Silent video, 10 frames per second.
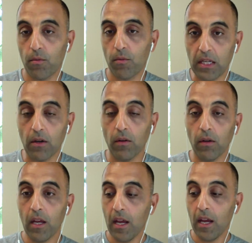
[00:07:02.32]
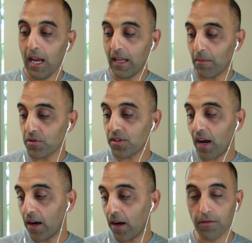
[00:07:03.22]
real. And I'm just
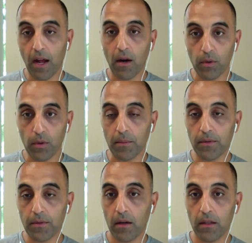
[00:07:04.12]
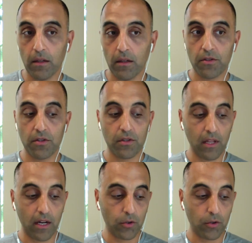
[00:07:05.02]
tired of not real. I'm tired, there's just
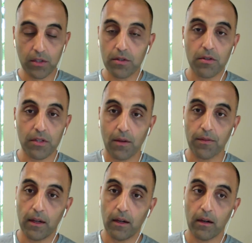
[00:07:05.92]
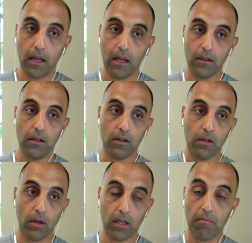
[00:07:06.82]
a lot of tricksters out there, and,
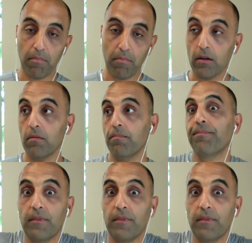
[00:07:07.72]
you want to get better.